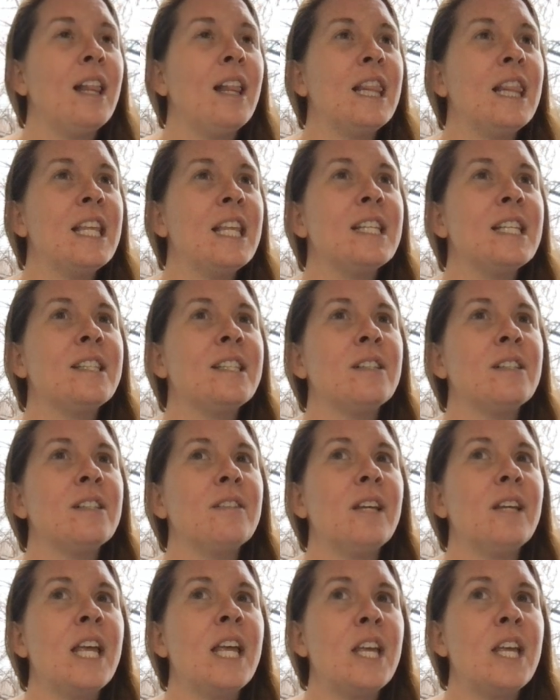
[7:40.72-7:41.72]
this
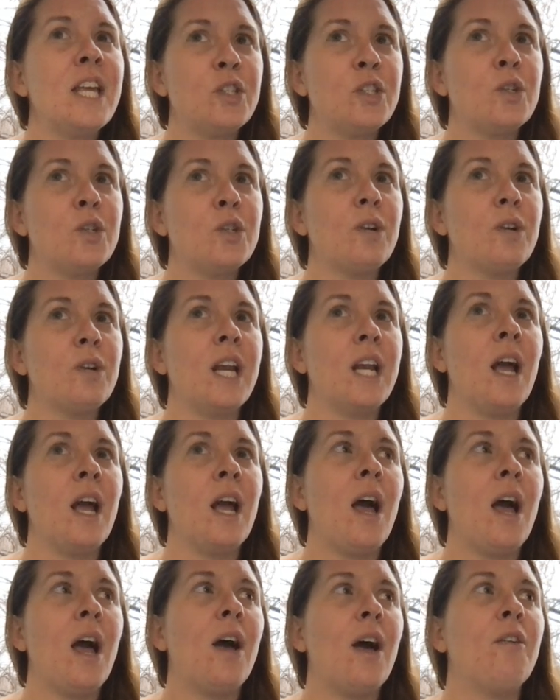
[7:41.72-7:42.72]
history
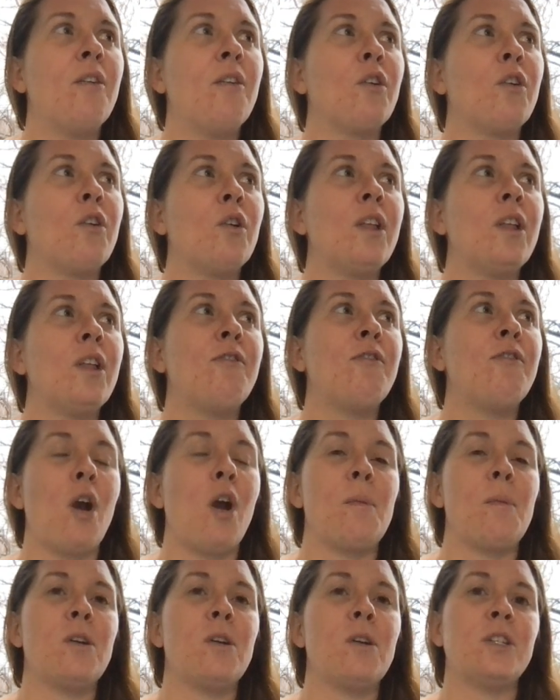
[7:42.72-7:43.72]
of early
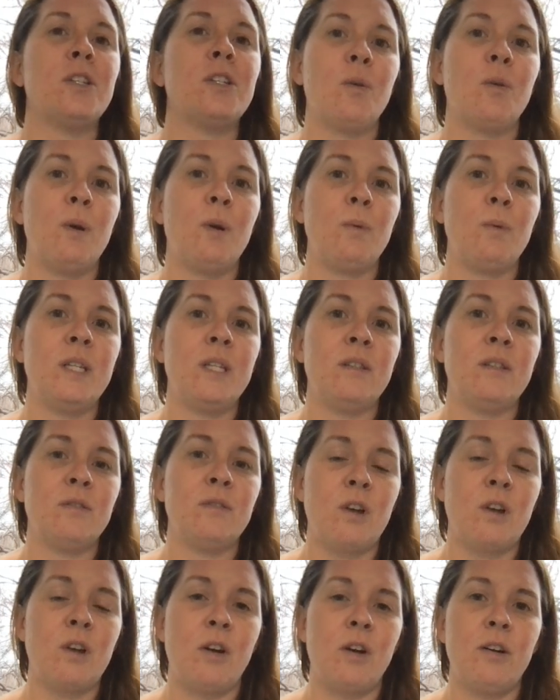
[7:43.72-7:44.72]
farmers, when we
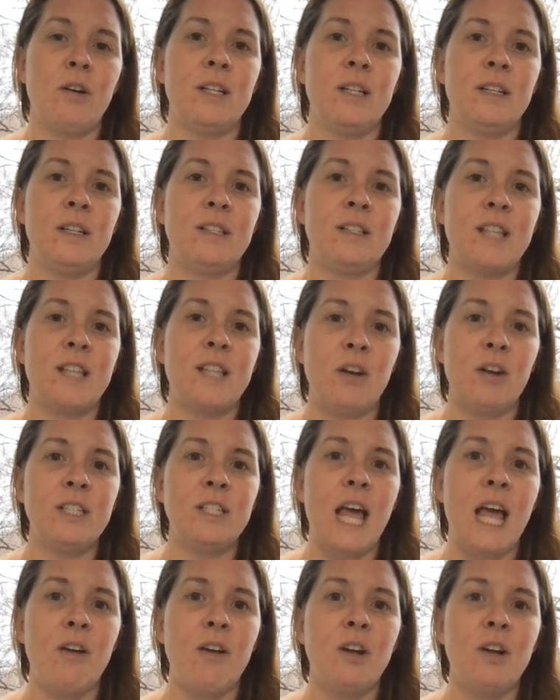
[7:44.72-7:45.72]
started to settle
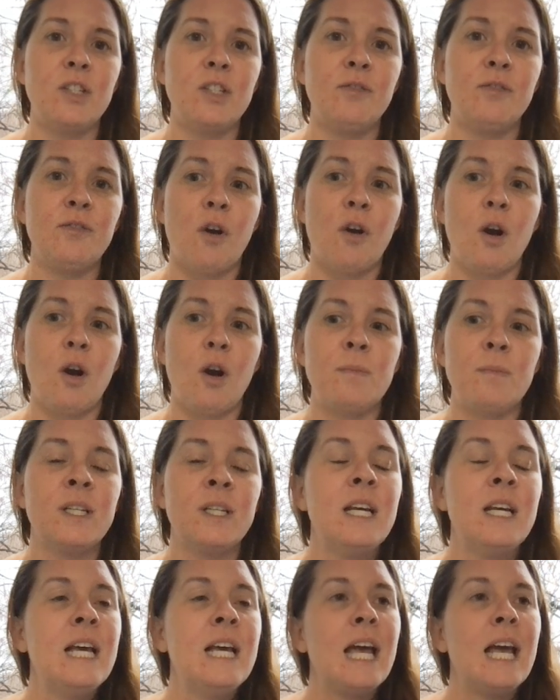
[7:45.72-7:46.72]
down onto farms
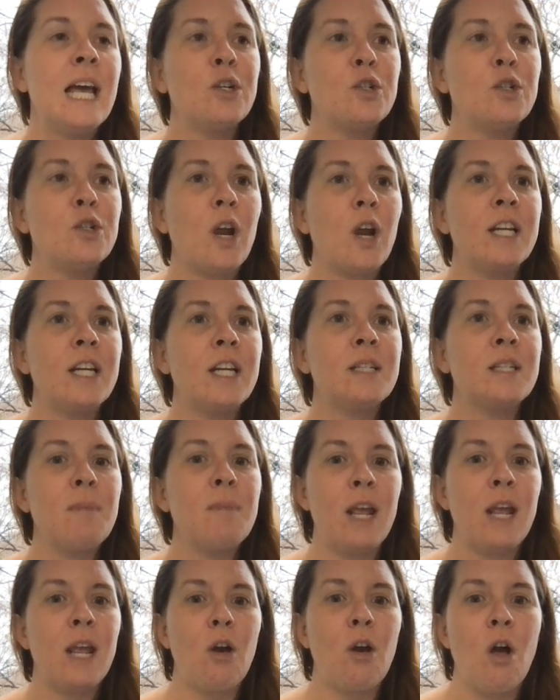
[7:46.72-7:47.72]
and trying to
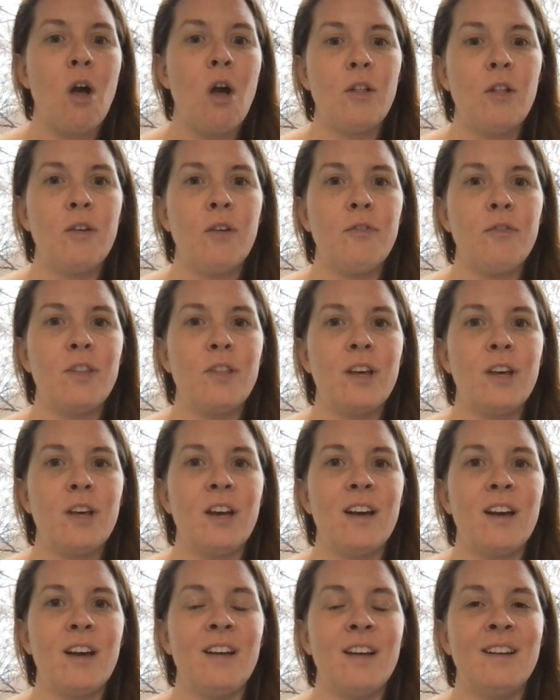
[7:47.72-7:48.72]
make all of
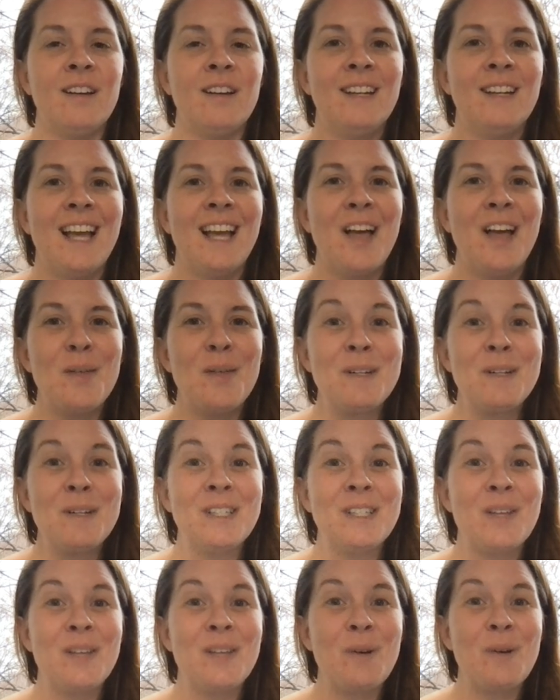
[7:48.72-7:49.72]
the
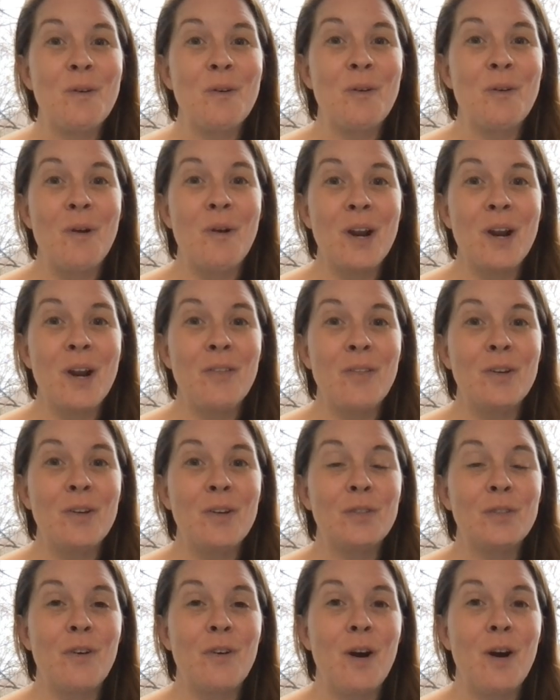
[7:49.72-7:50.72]
elements that we were growing on
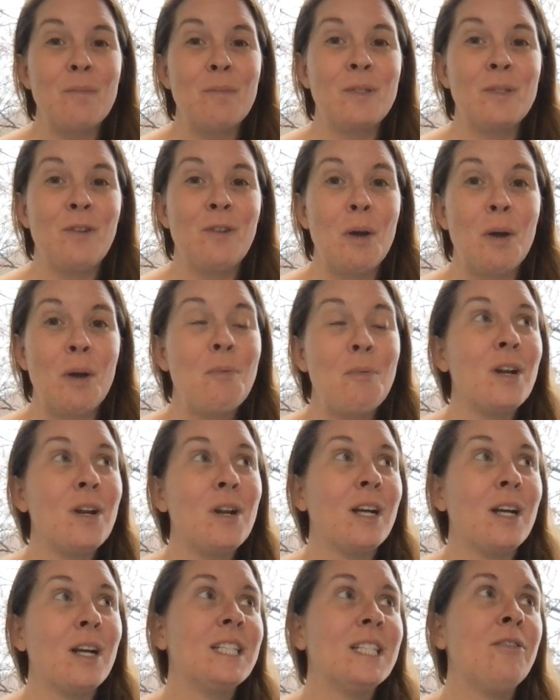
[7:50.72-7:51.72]
those farms very
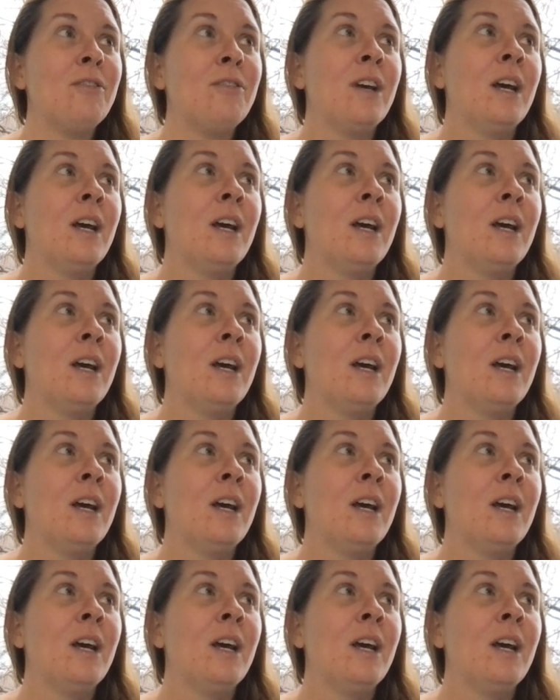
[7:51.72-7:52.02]
productive,